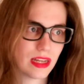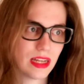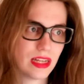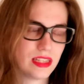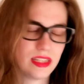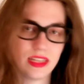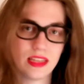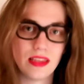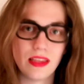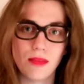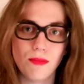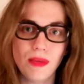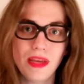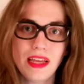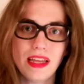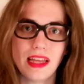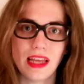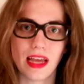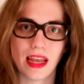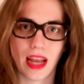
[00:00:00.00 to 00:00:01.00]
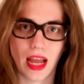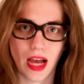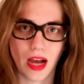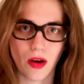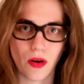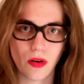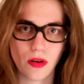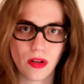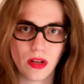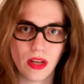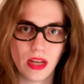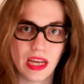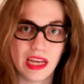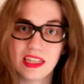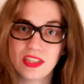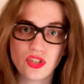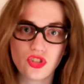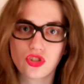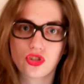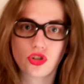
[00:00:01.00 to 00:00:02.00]
it's in the media now.
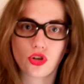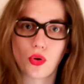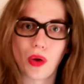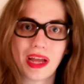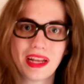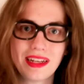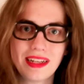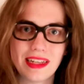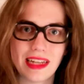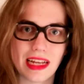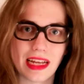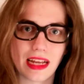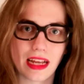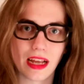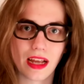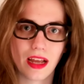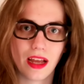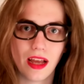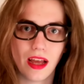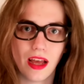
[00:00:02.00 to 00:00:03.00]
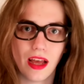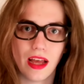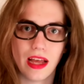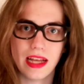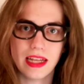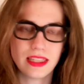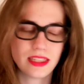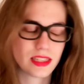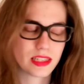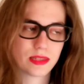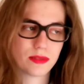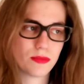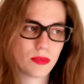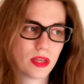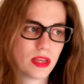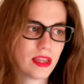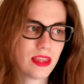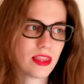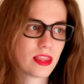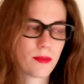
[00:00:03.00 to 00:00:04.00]
It's trending. It's
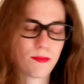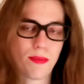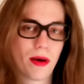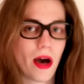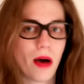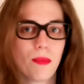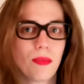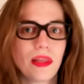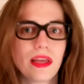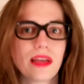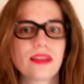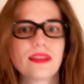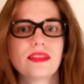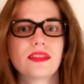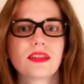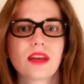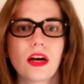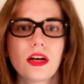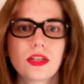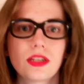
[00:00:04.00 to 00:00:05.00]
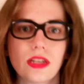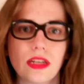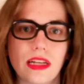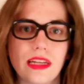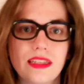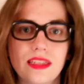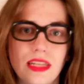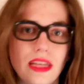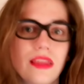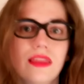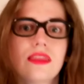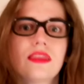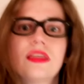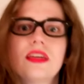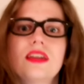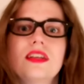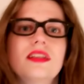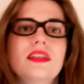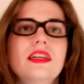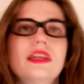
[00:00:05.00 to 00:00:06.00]
in the public discussion. It's in
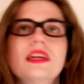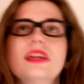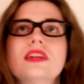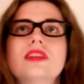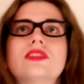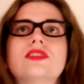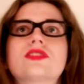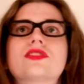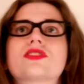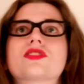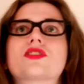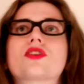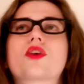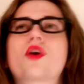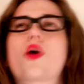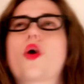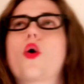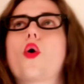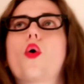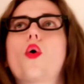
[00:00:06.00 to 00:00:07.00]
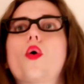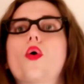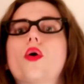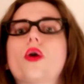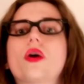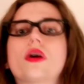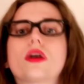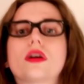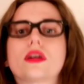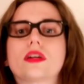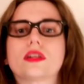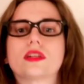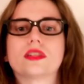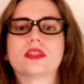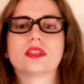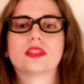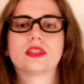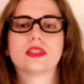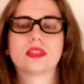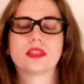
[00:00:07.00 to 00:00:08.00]
the
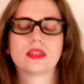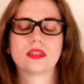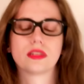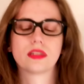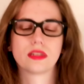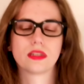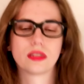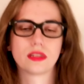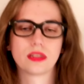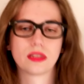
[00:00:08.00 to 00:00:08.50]
discourse.